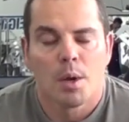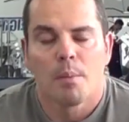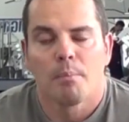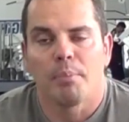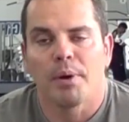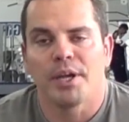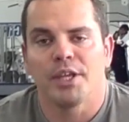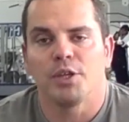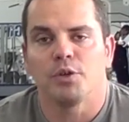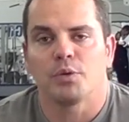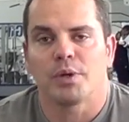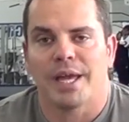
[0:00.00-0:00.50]

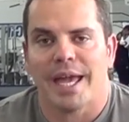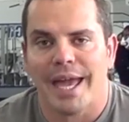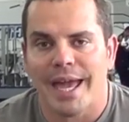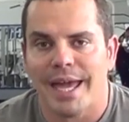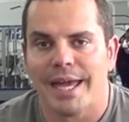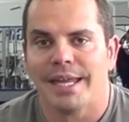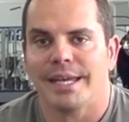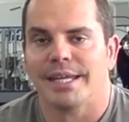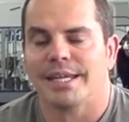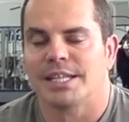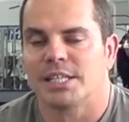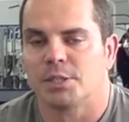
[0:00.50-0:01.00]
But you
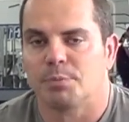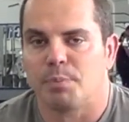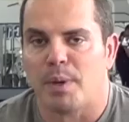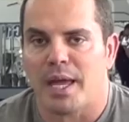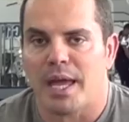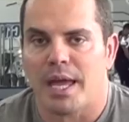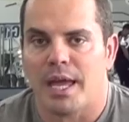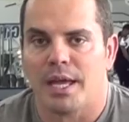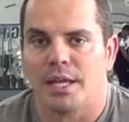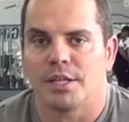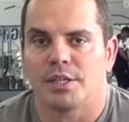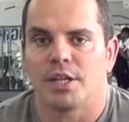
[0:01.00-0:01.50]
can
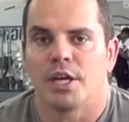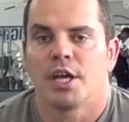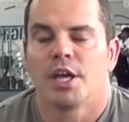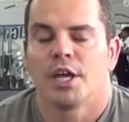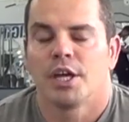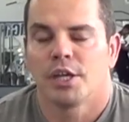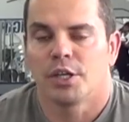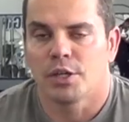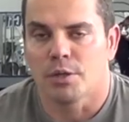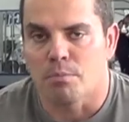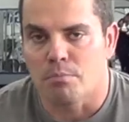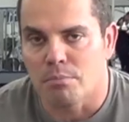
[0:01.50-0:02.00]
expand
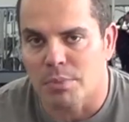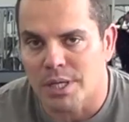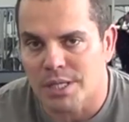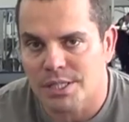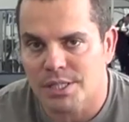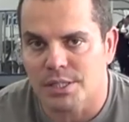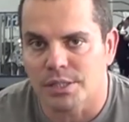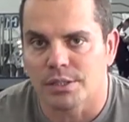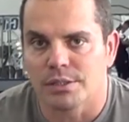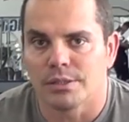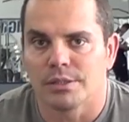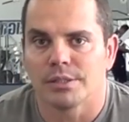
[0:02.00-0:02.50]
your
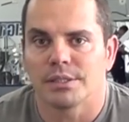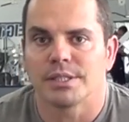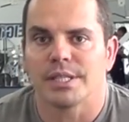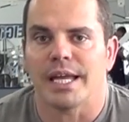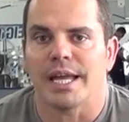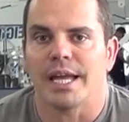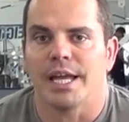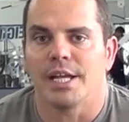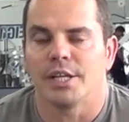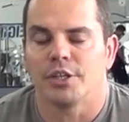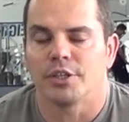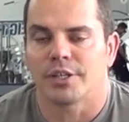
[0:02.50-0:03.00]
muscles
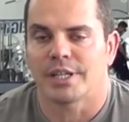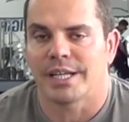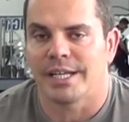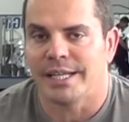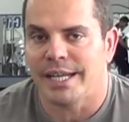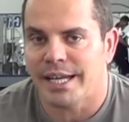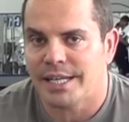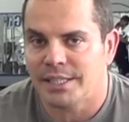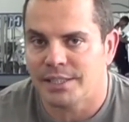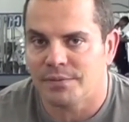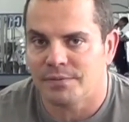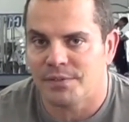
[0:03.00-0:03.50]
and your
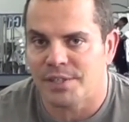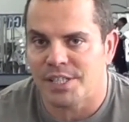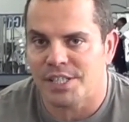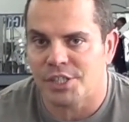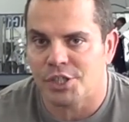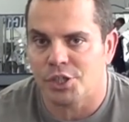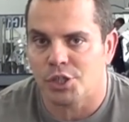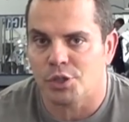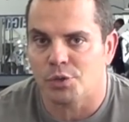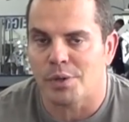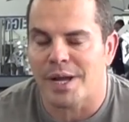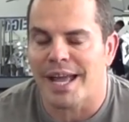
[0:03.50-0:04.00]
connective
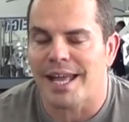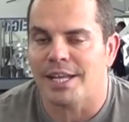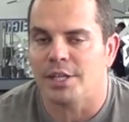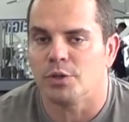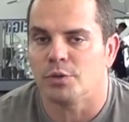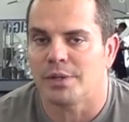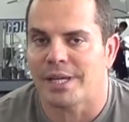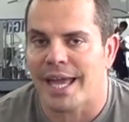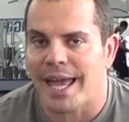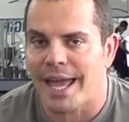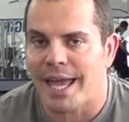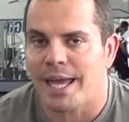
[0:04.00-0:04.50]
tissue, and you
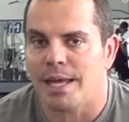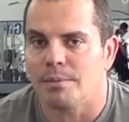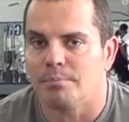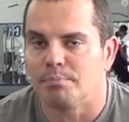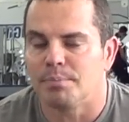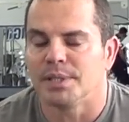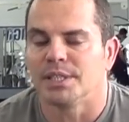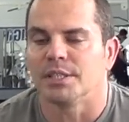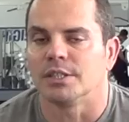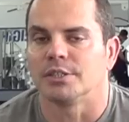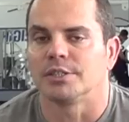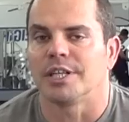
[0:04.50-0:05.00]
can
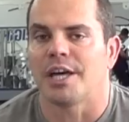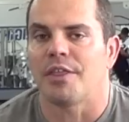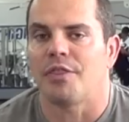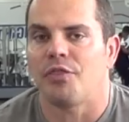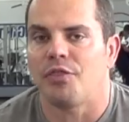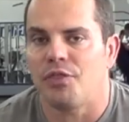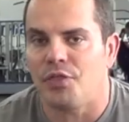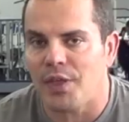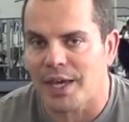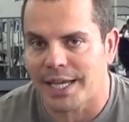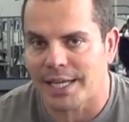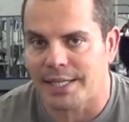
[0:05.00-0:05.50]
build
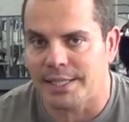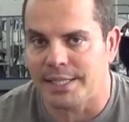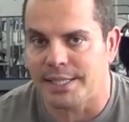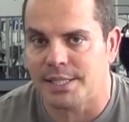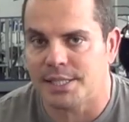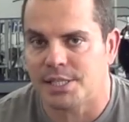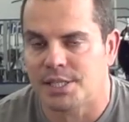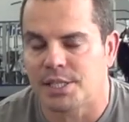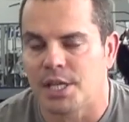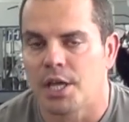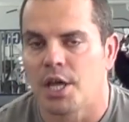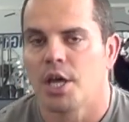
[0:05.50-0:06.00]

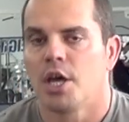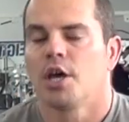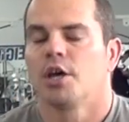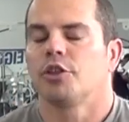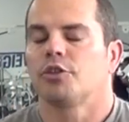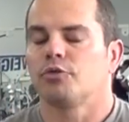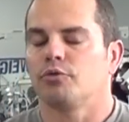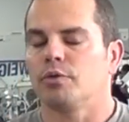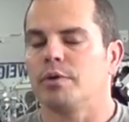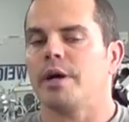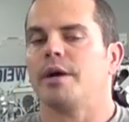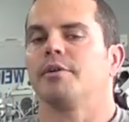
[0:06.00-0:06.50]
thickness
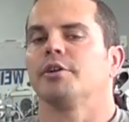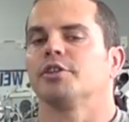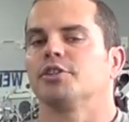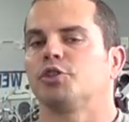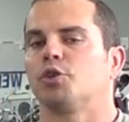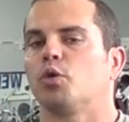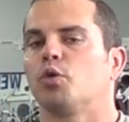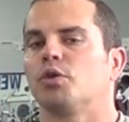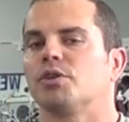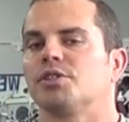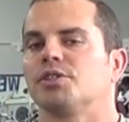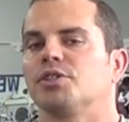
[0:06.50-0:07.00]
throughout your
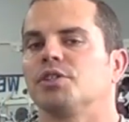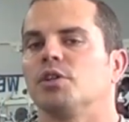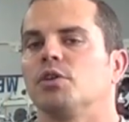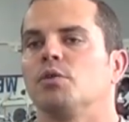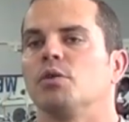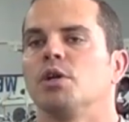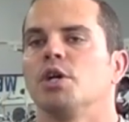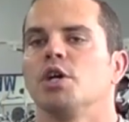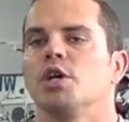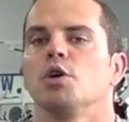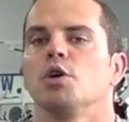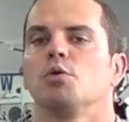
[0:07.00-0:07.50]
torso,
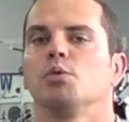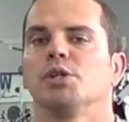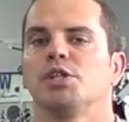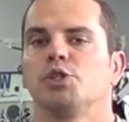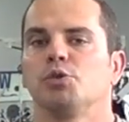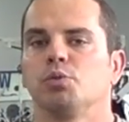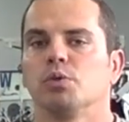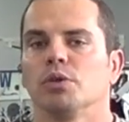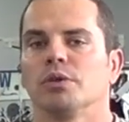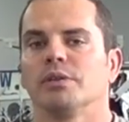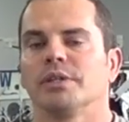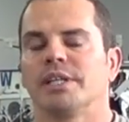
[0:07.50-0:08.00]
which
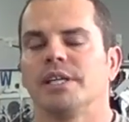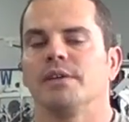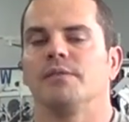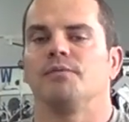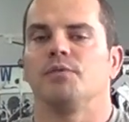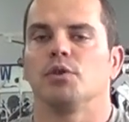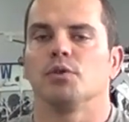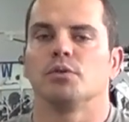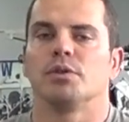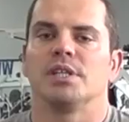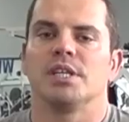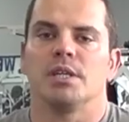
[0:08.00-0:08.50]
will give
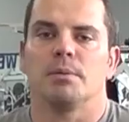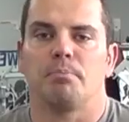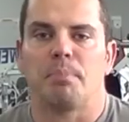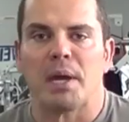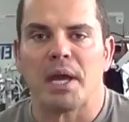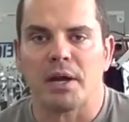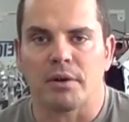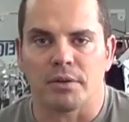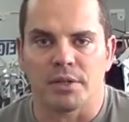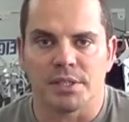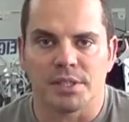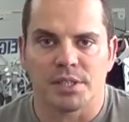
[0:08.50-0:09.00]
you the
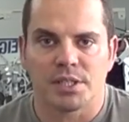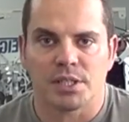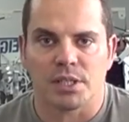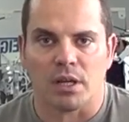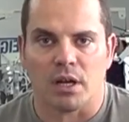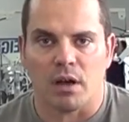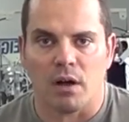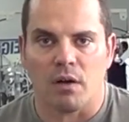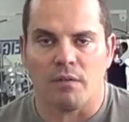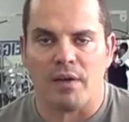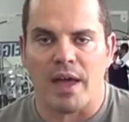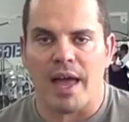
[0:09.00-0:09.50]
appearance
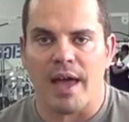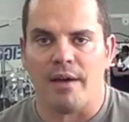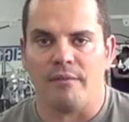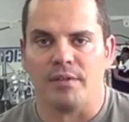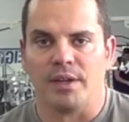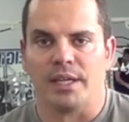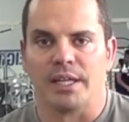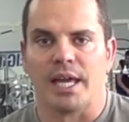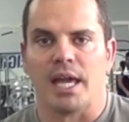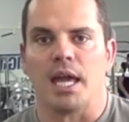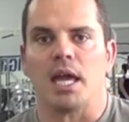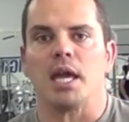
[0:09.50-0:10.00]
of
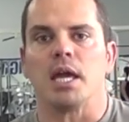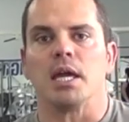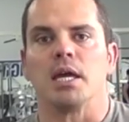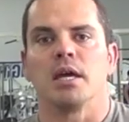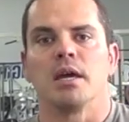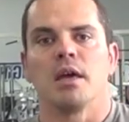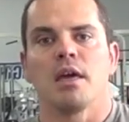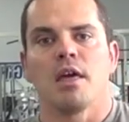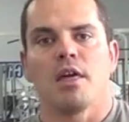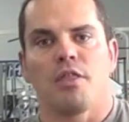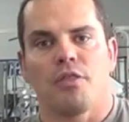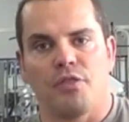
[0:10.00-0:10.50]
having a
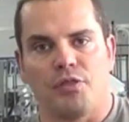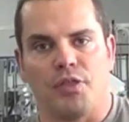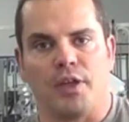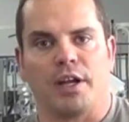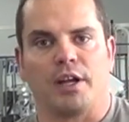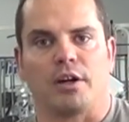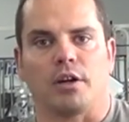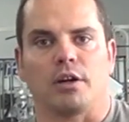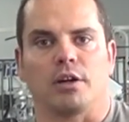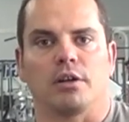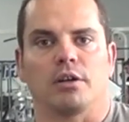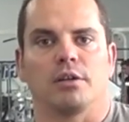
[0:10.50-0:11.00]

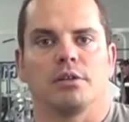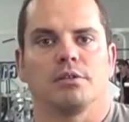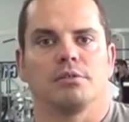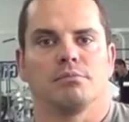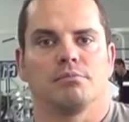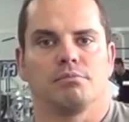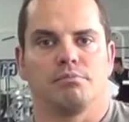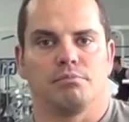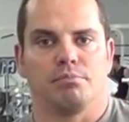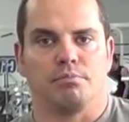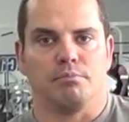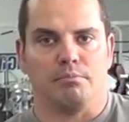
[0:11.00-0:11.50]
thicker
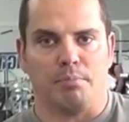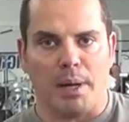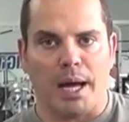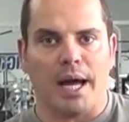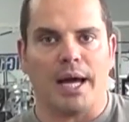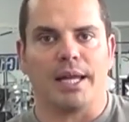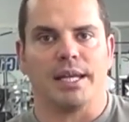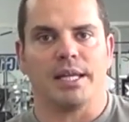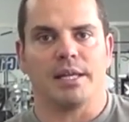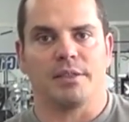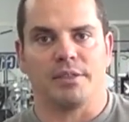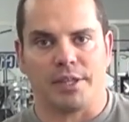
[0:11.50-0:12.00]

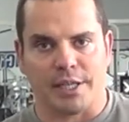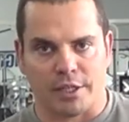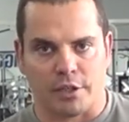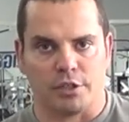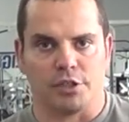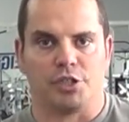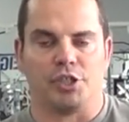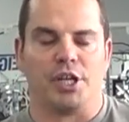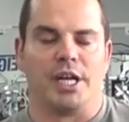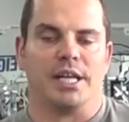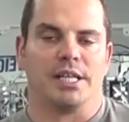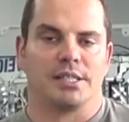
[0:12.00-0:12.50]
body, thicker
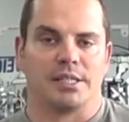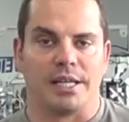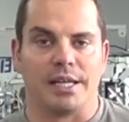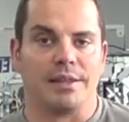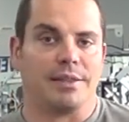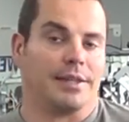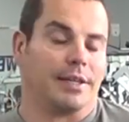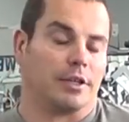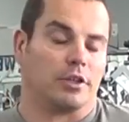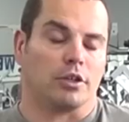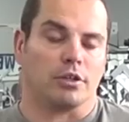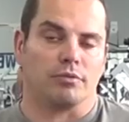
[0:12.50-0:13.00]
chest, and
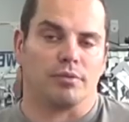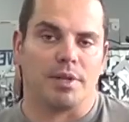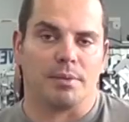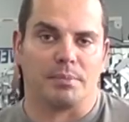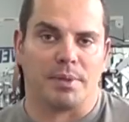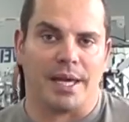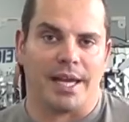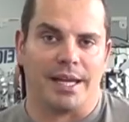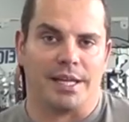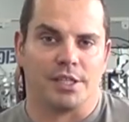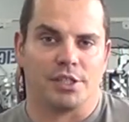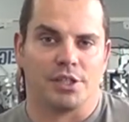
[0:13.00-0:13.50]
thicker rib
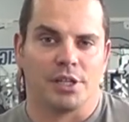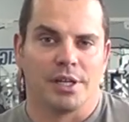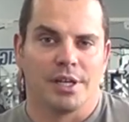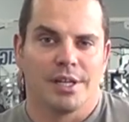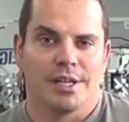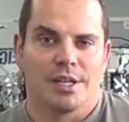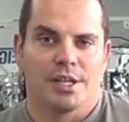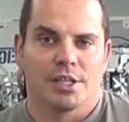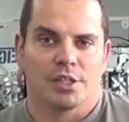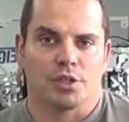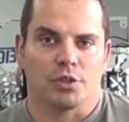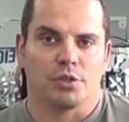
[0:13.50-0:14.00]
cage.
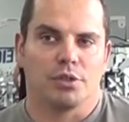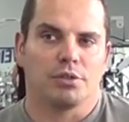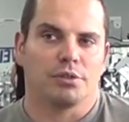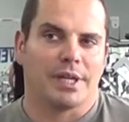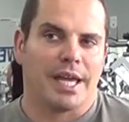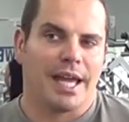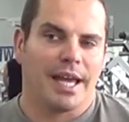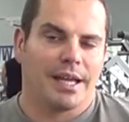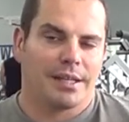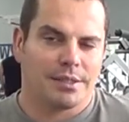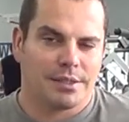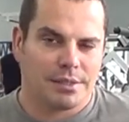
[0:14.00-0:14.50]
So you
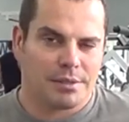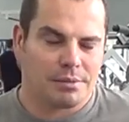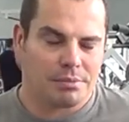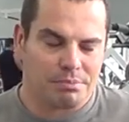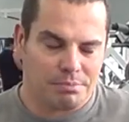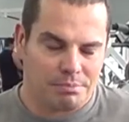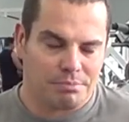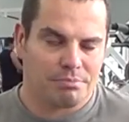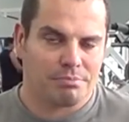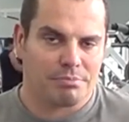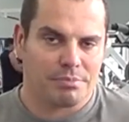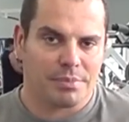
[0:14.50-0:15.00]
can't,
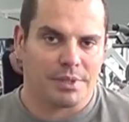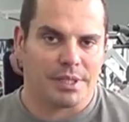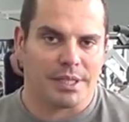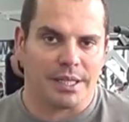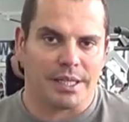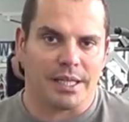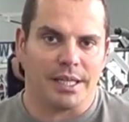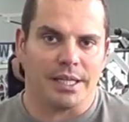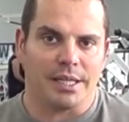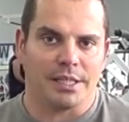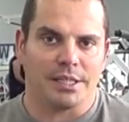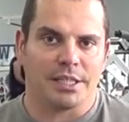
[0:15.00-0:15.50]

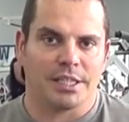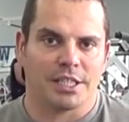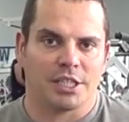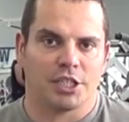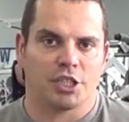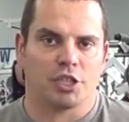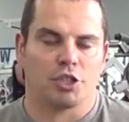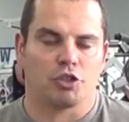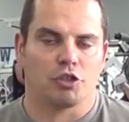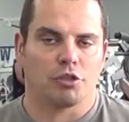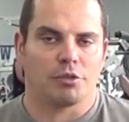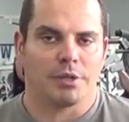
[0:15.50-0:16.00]
again,
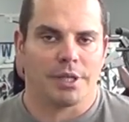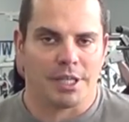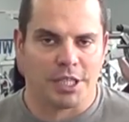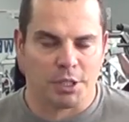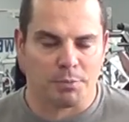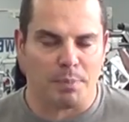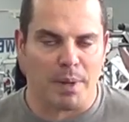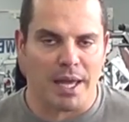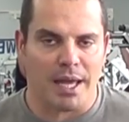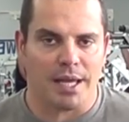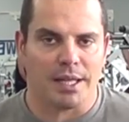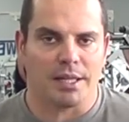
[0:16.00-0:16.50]

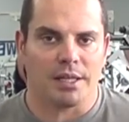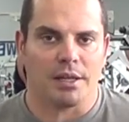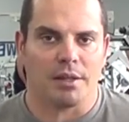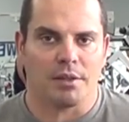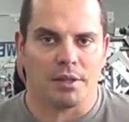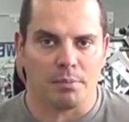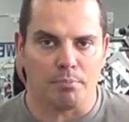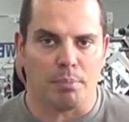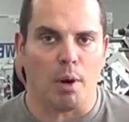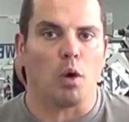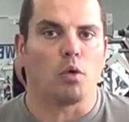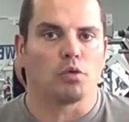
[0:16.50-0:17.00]
expand
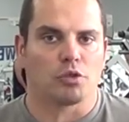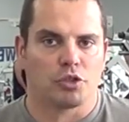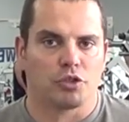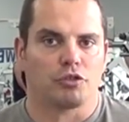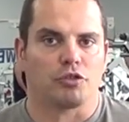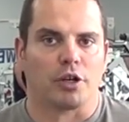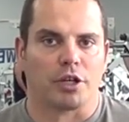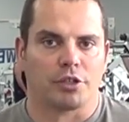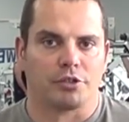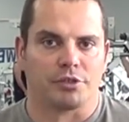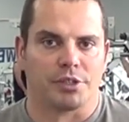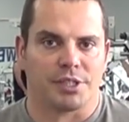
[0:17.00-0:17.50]
the bone
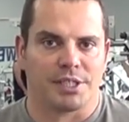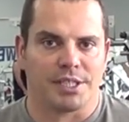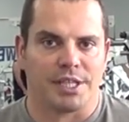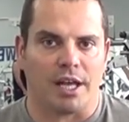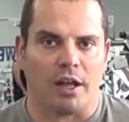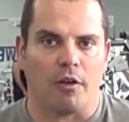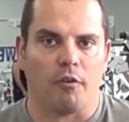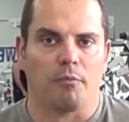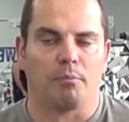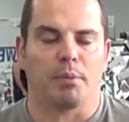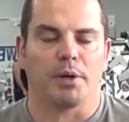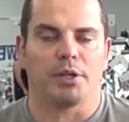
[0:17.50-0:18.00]
structure
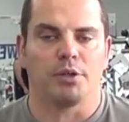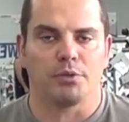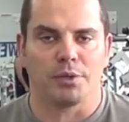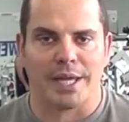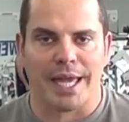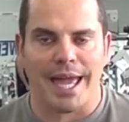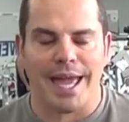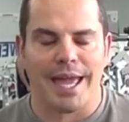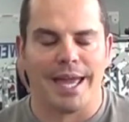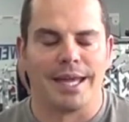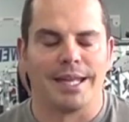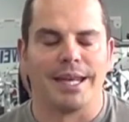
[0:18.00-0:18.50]
itself, but you
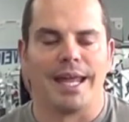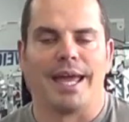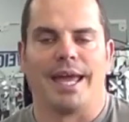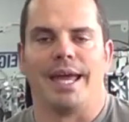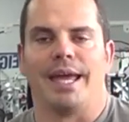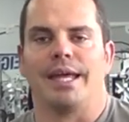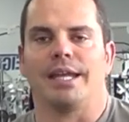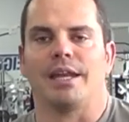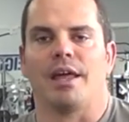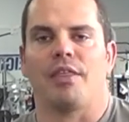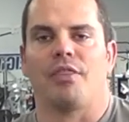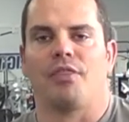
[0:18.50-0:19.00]
can
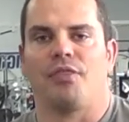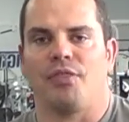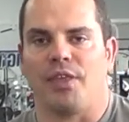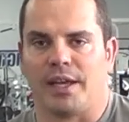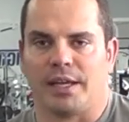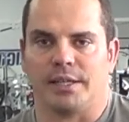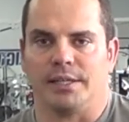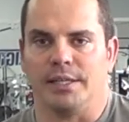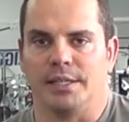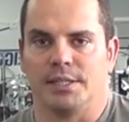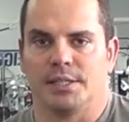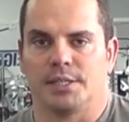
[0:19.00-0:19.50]
add
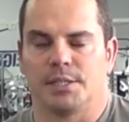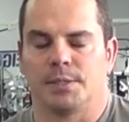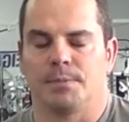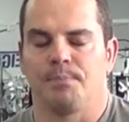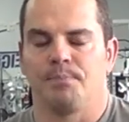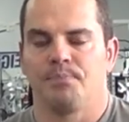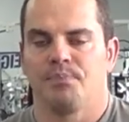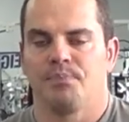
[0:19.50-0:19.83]
thickness.